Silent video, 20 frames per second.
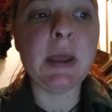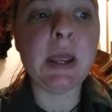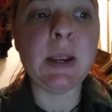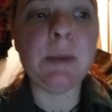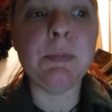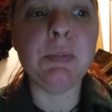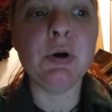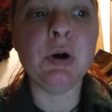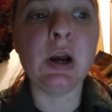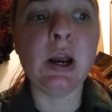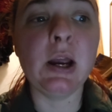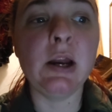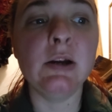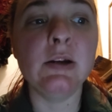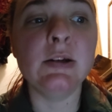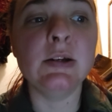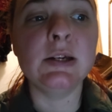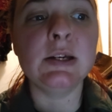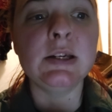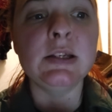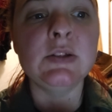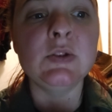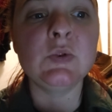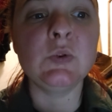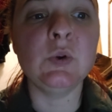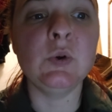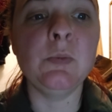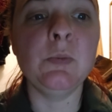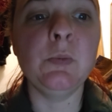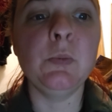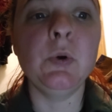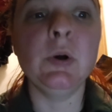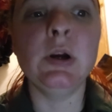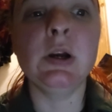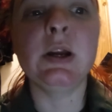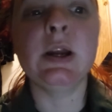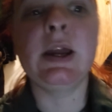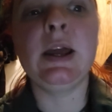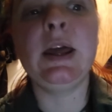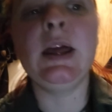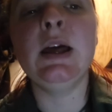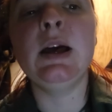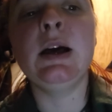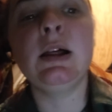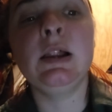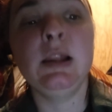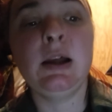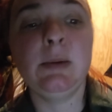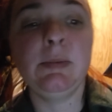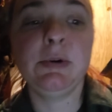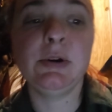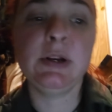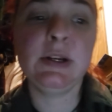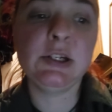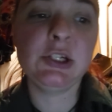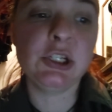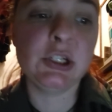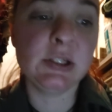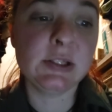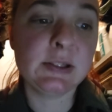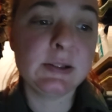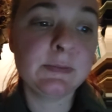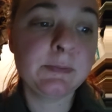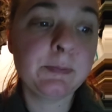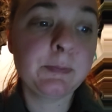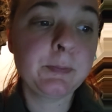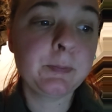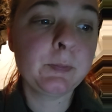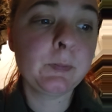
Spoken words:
may prioritize group work and collaboration.